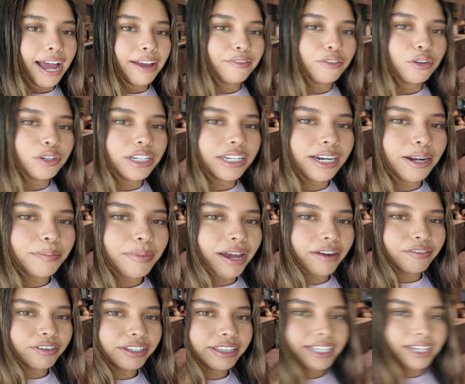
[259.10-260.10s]
I folded up
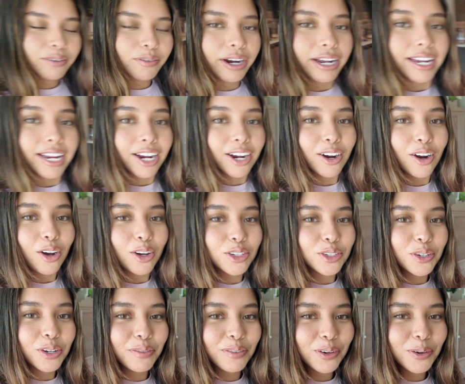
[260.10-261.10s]
everything right here.
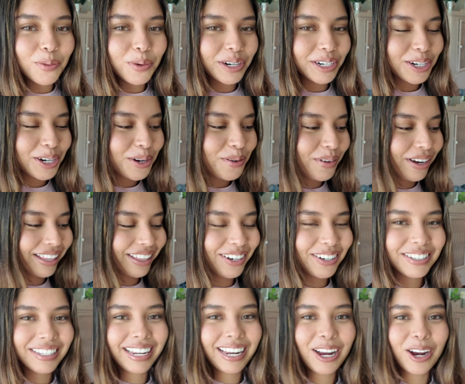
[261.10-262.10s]
Also, if you're wondering why
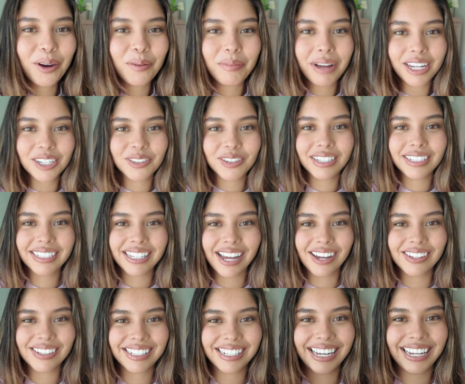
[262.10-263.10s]
there's an air mattress
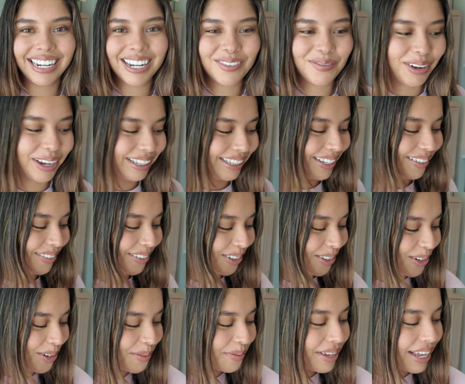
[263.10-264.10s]
outside in my living
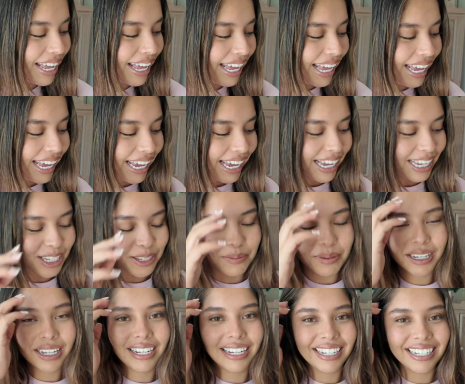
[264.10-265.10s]
room, it's
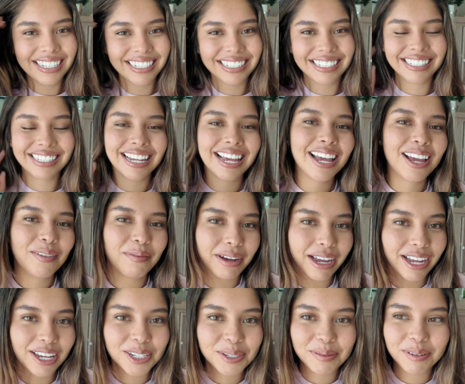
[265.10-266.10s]
because my
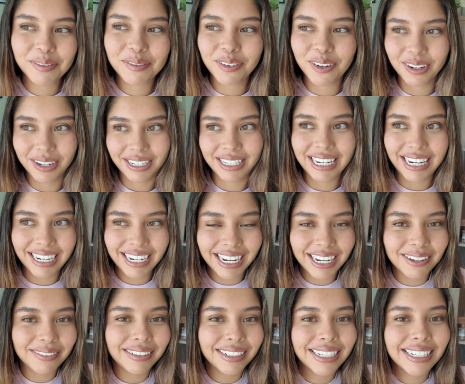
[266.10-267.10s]
husband, for a date
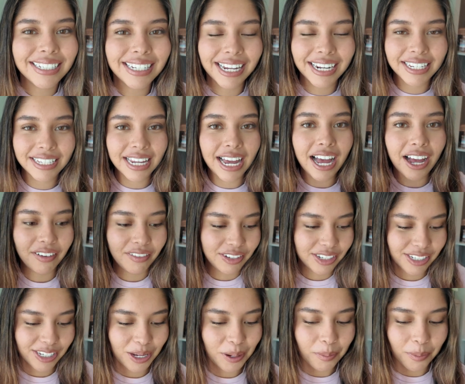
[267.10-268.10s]
night, we decided to have a
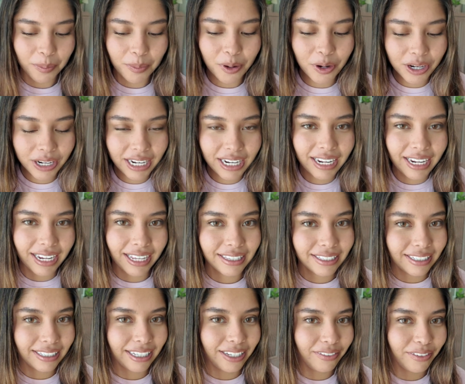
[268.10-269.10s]
slumber party in
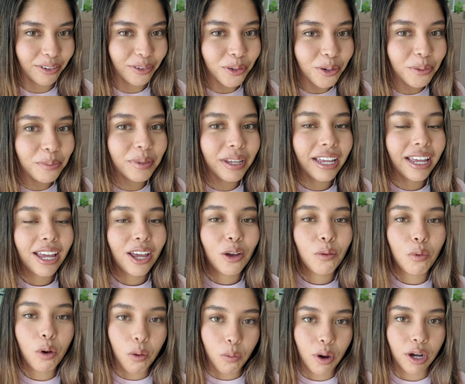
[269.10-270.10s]
the living room
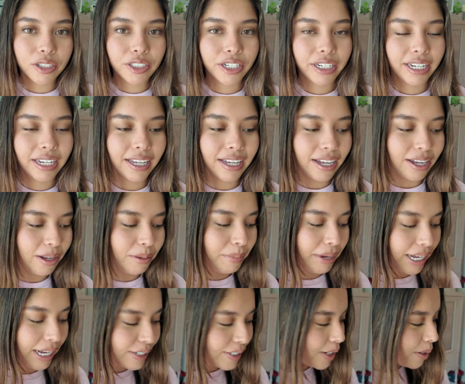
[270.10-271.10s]
while watching a
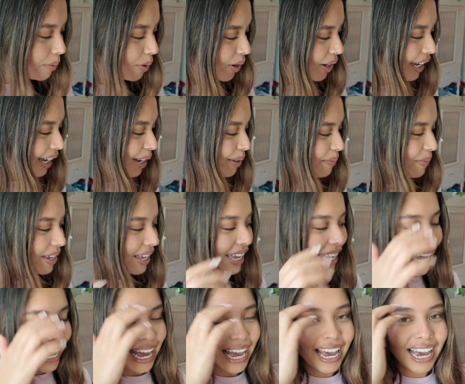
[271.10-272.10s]
basketball game,
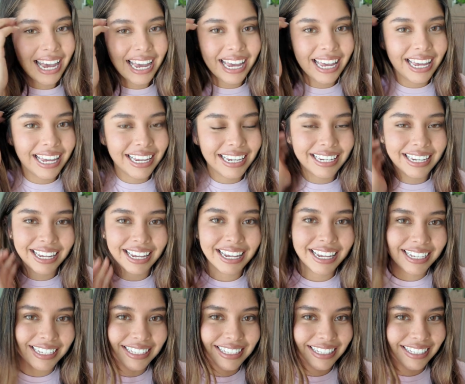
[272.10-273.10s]
and
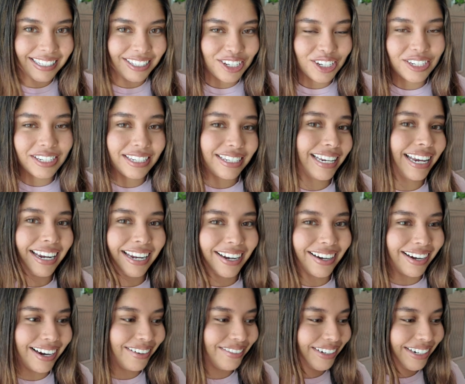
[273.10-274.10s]
it's just stayed
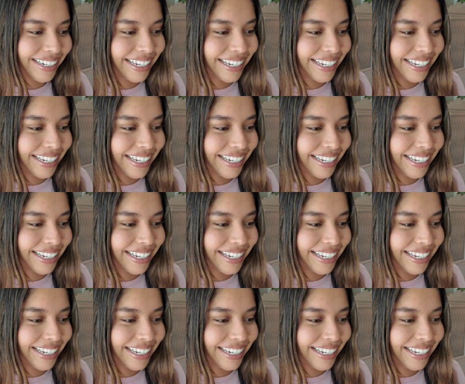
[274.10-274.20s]
here ever